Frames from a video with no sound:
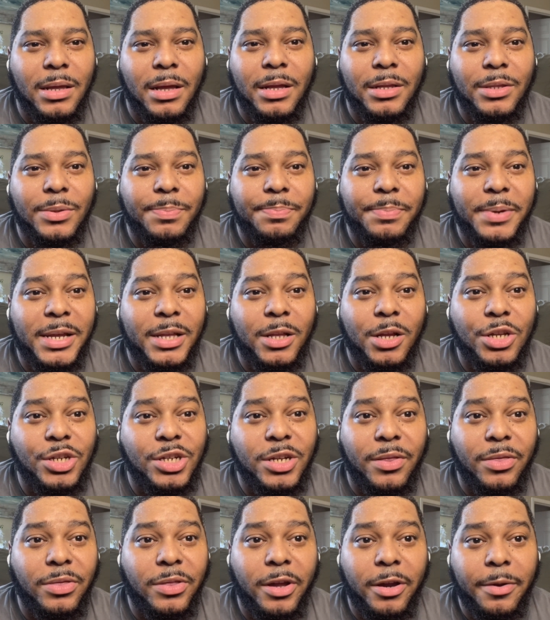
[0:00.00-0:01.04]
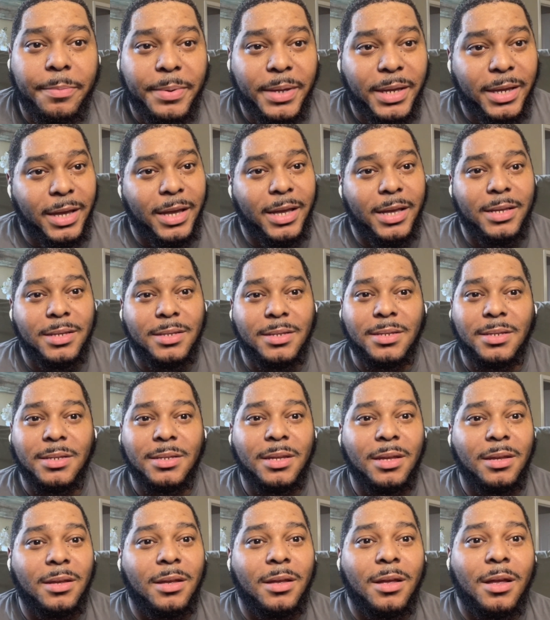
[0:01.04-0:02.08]
Being on gene therapy is
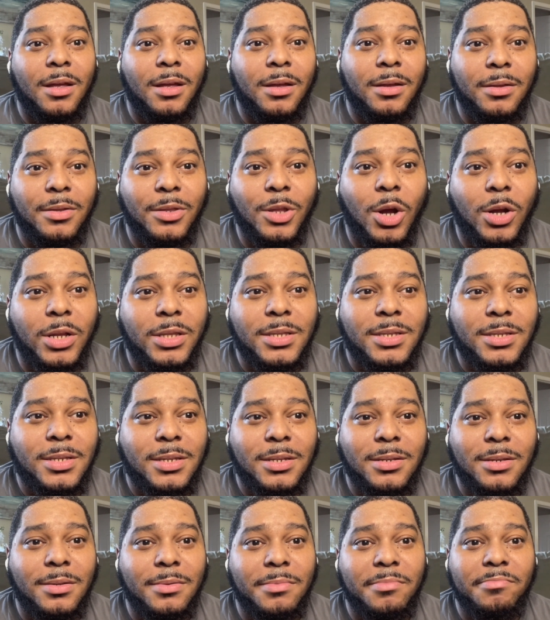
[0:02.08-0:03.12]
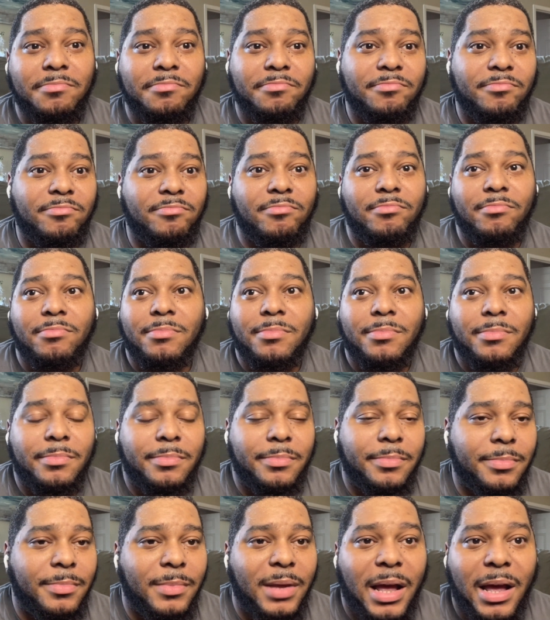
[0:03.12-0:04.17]
not
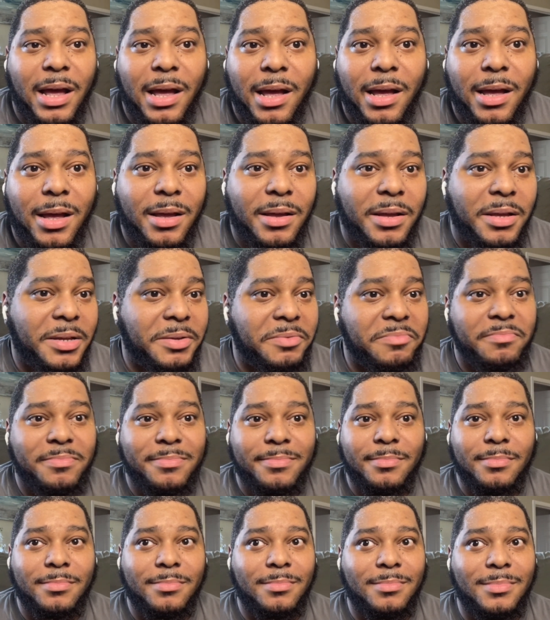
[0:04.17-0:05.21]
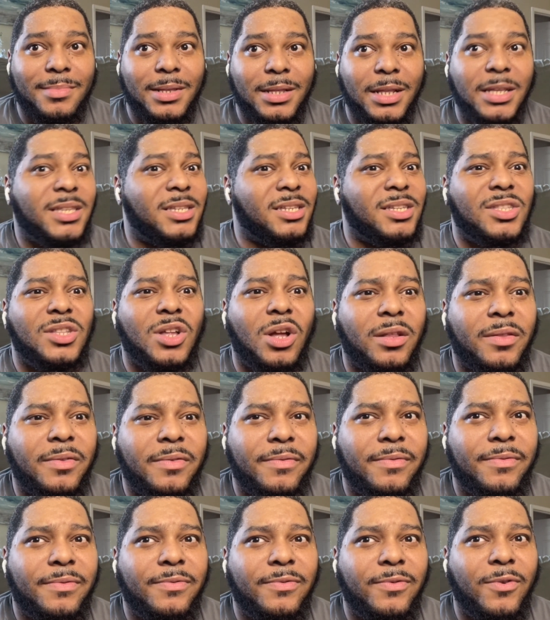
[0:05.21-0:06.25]
Uh, this is not
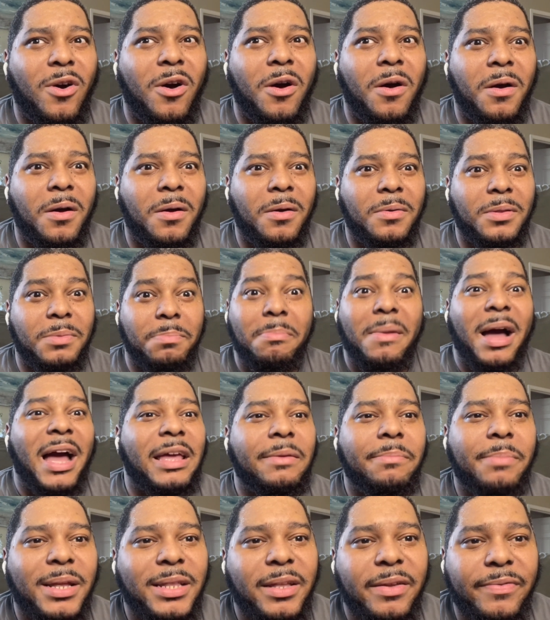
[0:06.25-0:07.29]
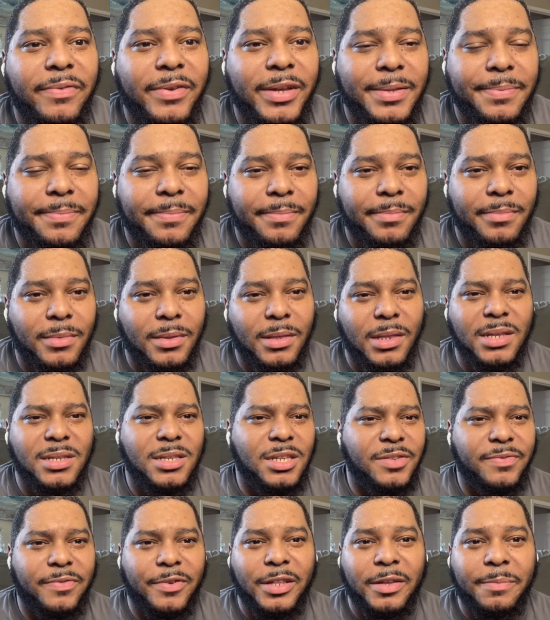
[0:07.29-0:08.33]
for my benefit. This
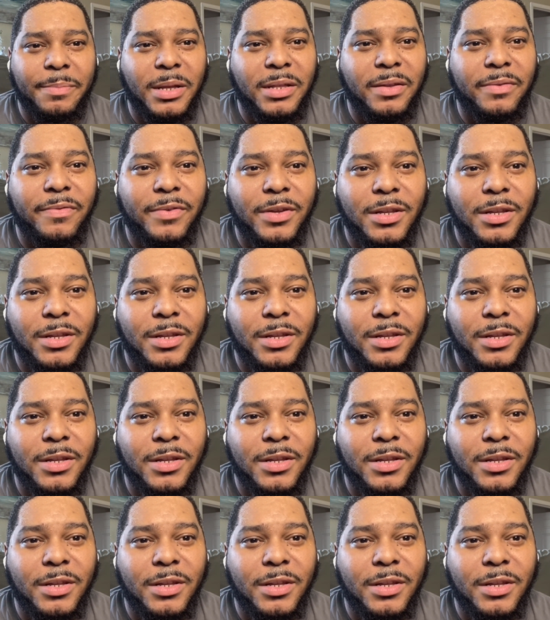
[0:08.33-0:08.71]
is for the benefit